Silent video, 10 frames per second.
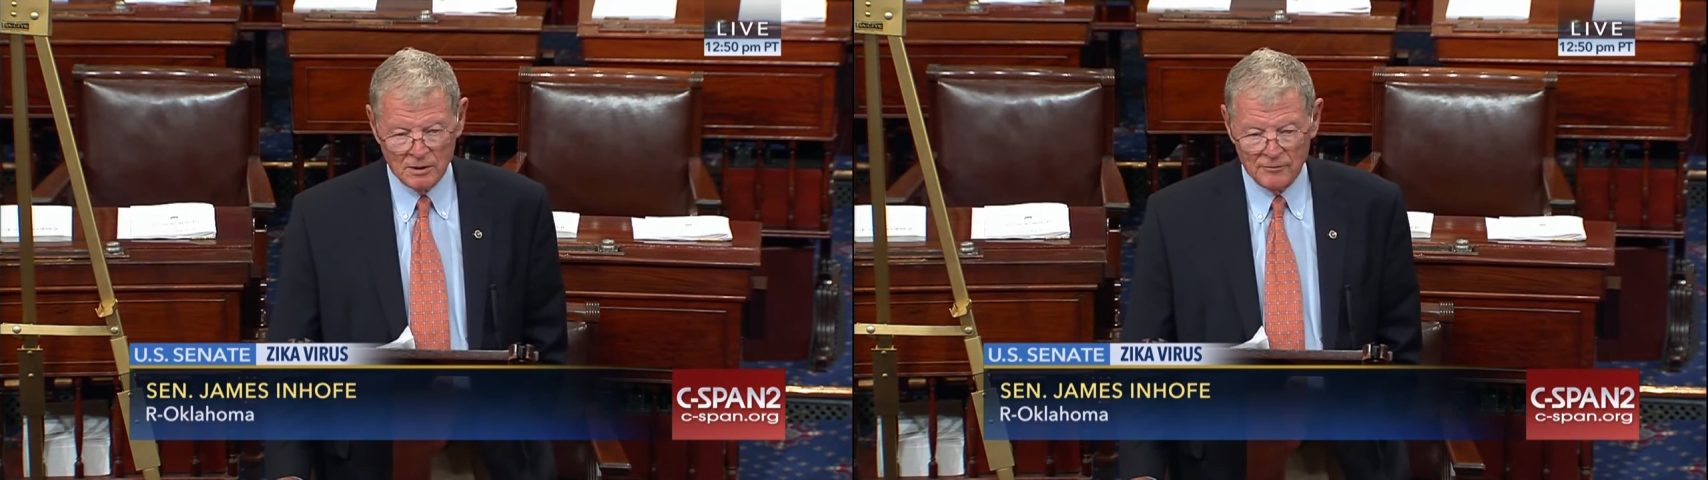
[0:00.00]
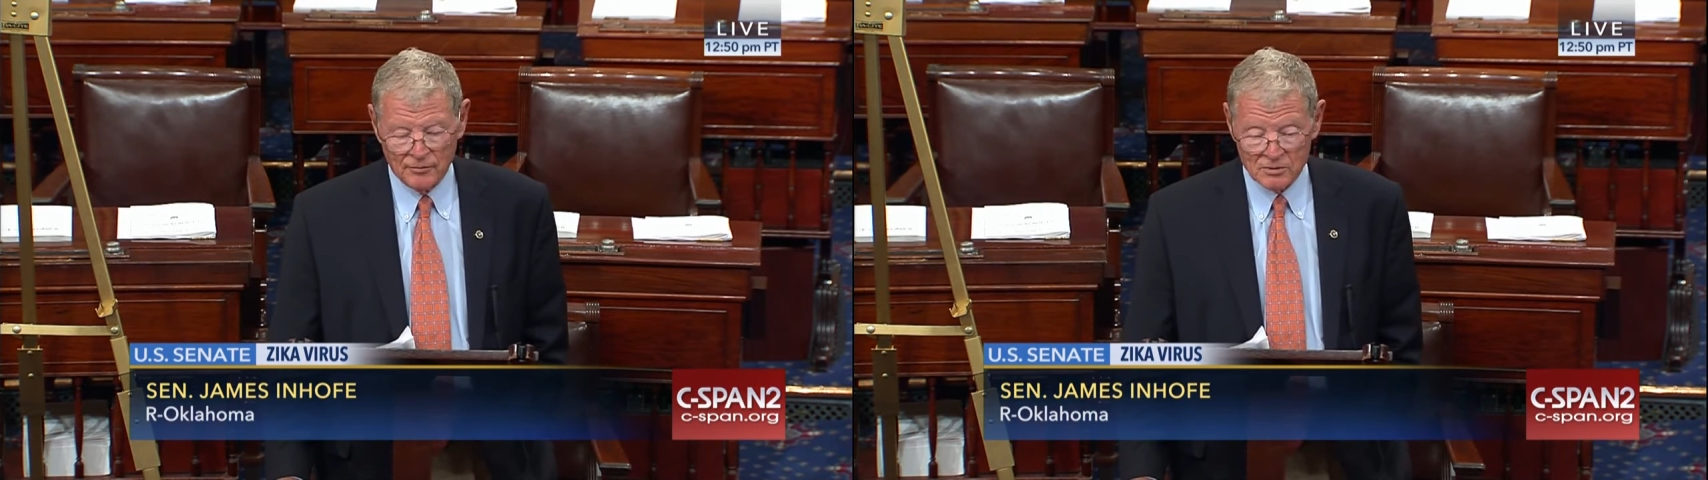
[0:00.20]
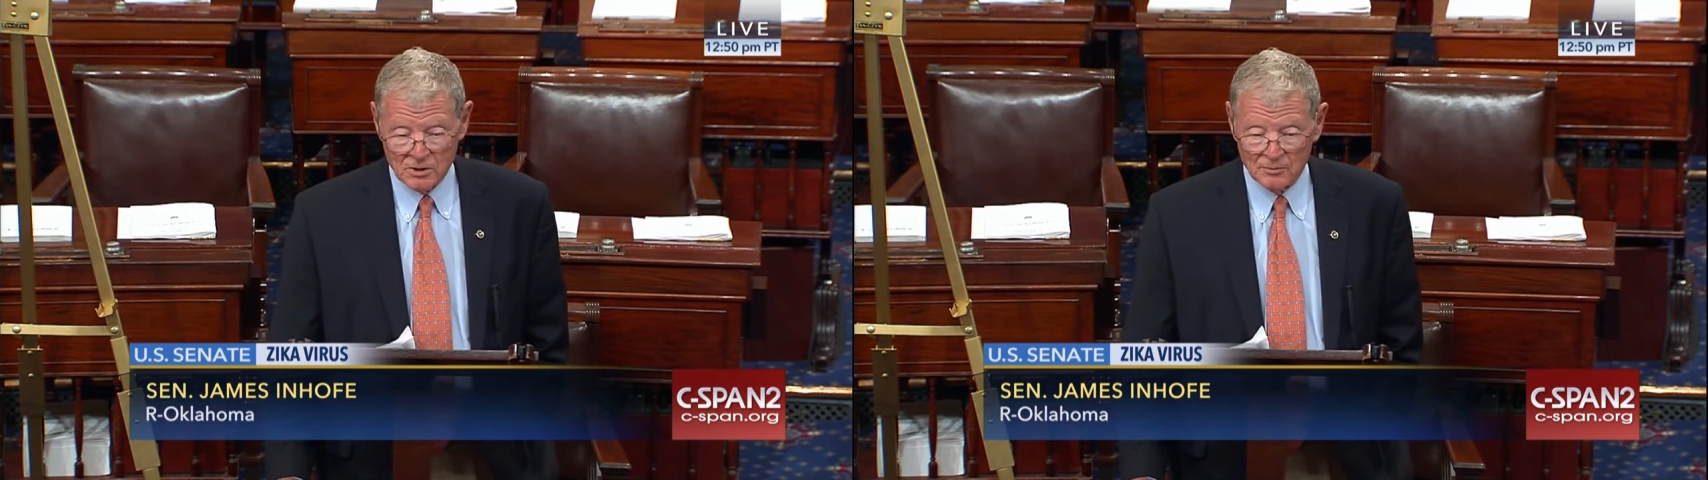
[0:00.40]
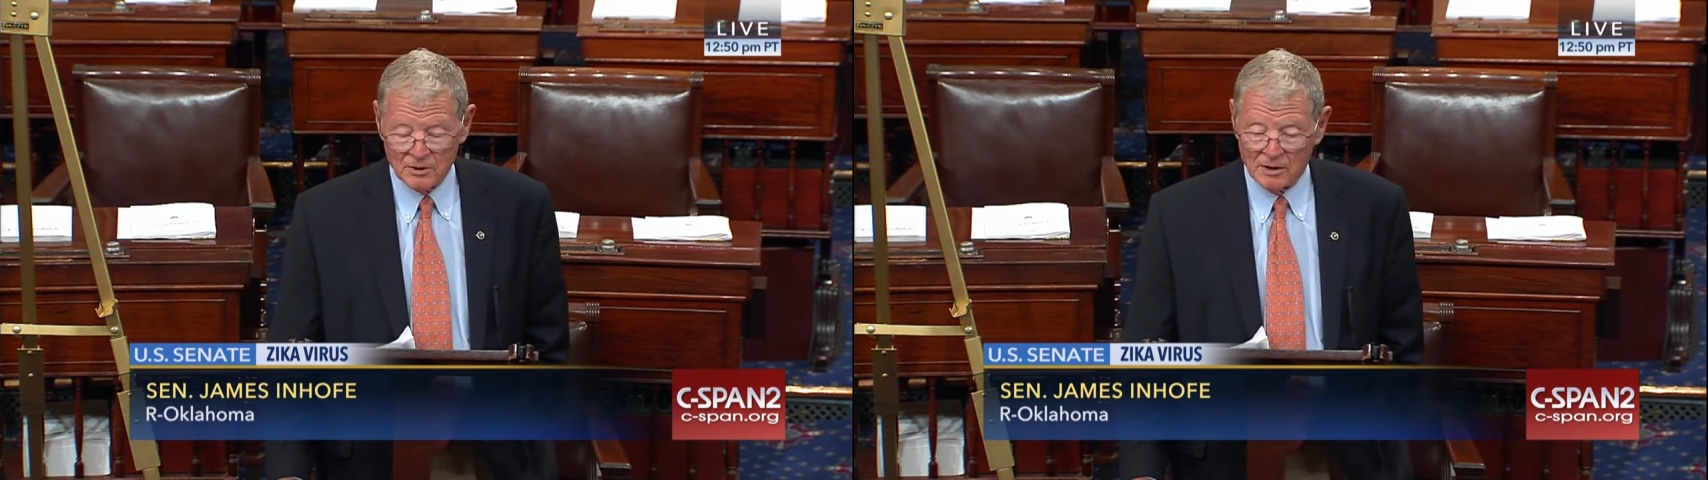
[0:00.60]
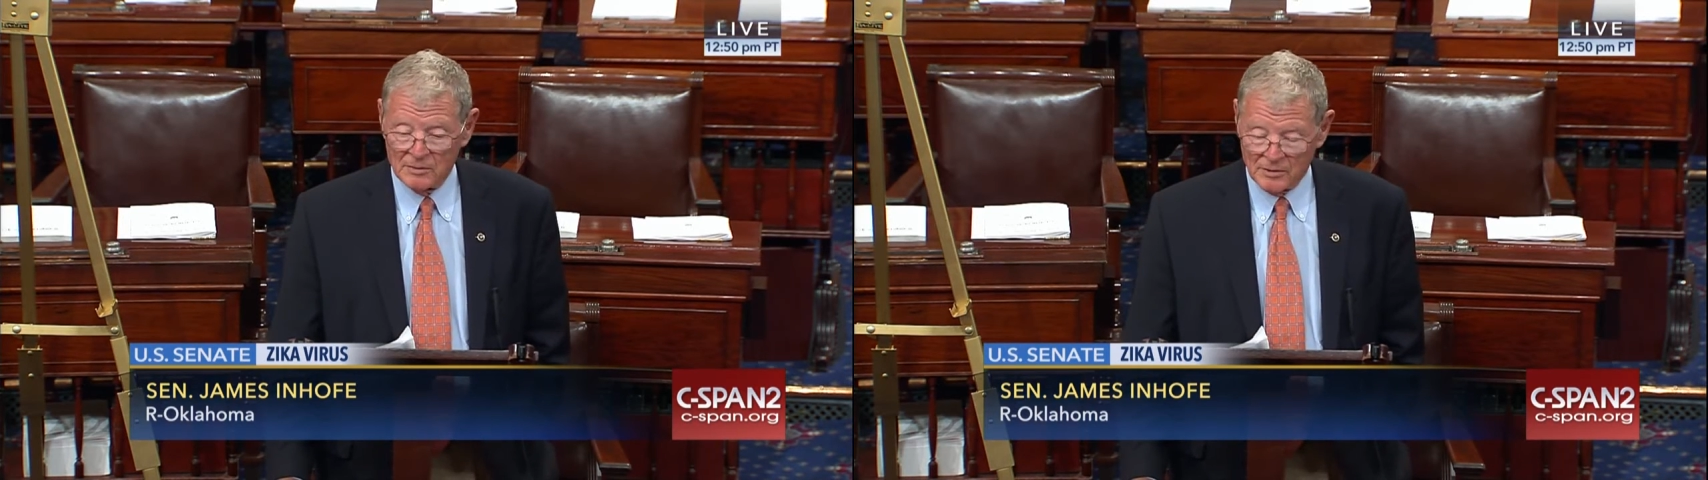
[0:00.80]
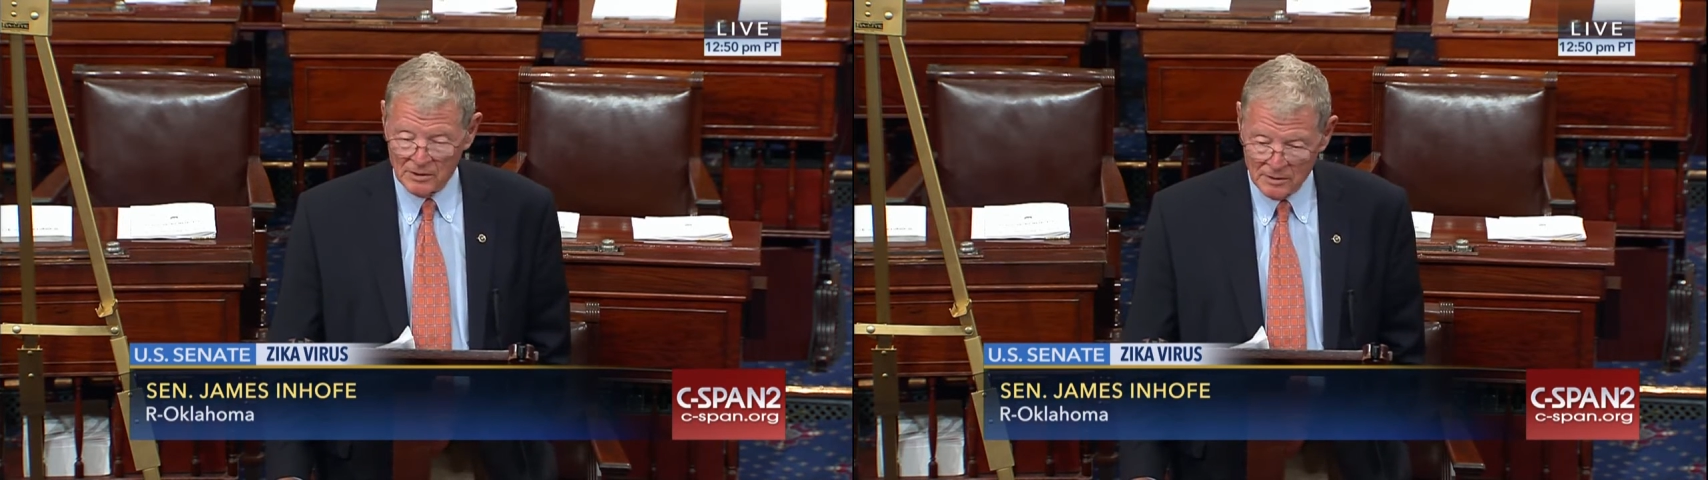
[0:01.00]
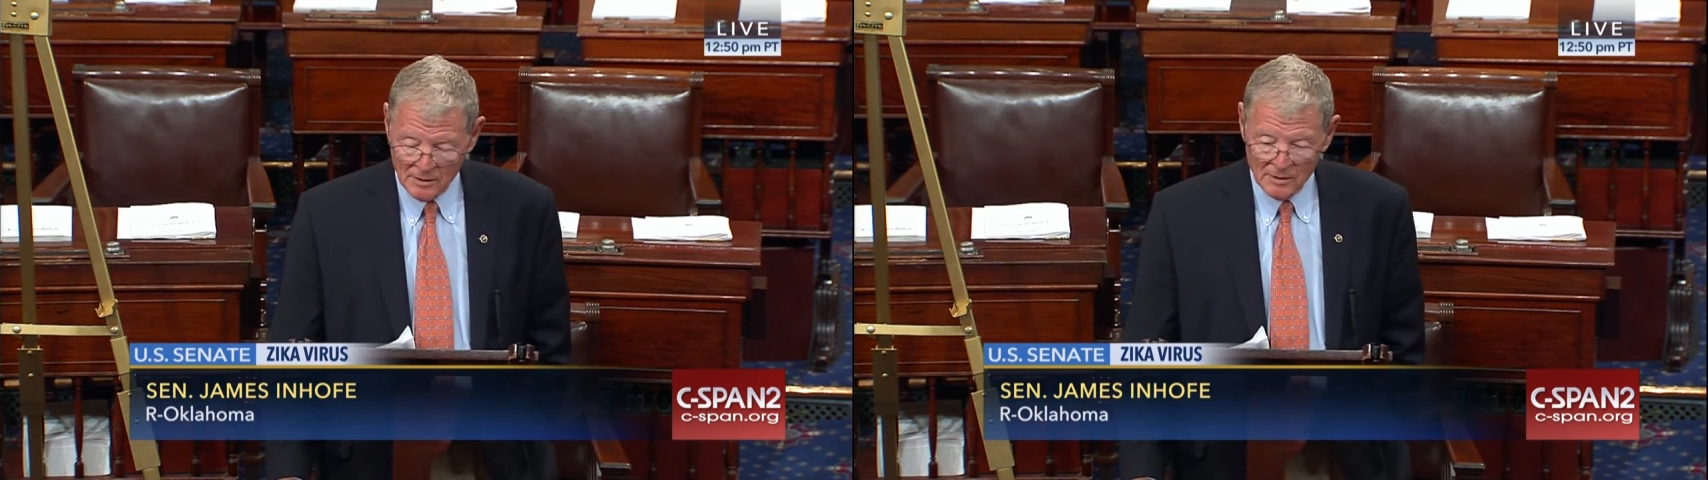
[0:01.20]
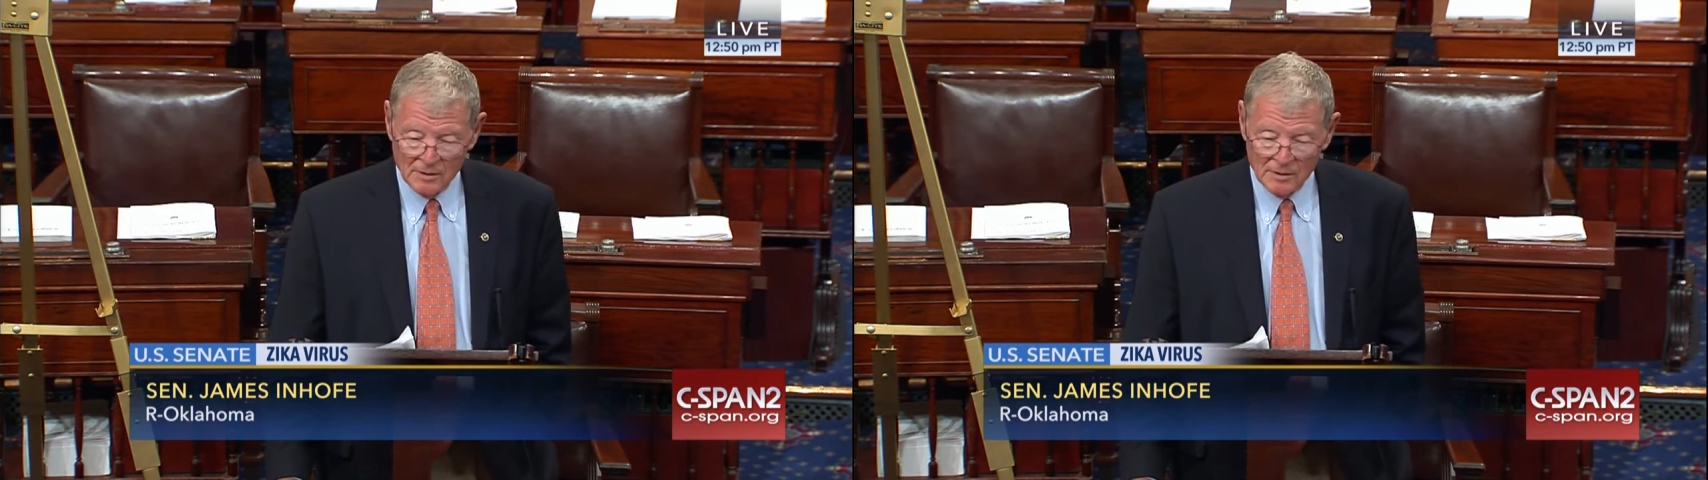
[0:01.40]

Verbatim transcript: lived for some time in,